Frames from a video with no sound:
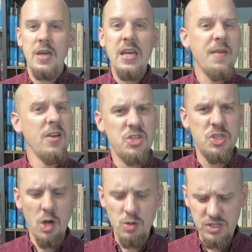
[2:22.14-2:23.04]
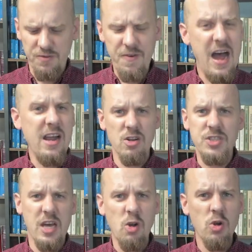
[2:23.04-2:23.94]
He definitely stokes the
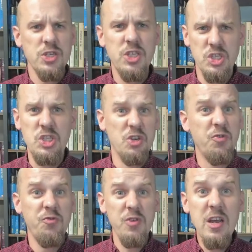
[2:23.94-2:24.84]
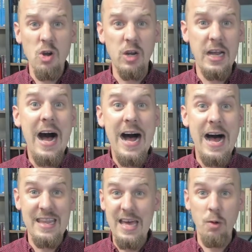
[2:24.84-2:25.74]
fires that Christians should fear
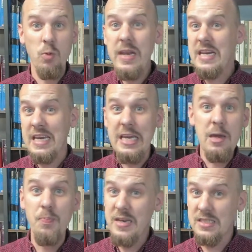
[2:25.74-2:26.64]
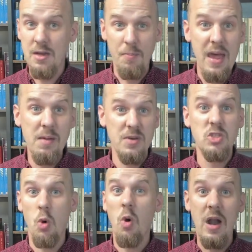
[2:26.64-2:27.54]
God, that we need to keep his
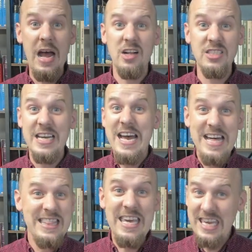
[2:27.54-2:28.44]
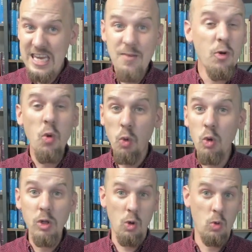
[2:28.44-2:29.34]
commandments or else the evil
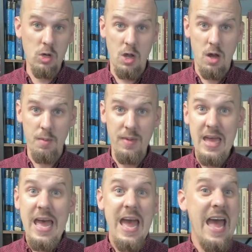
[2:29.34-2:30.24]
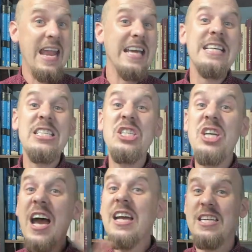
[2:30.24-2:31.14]
ruler will come and
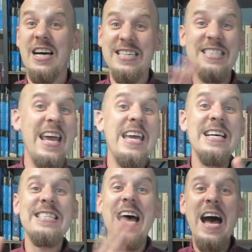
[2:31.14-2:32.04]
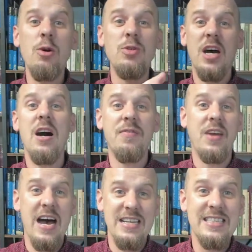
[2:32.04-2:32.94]
eject us, take us out of
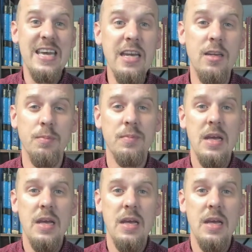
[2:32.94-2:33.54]
God's kingdom.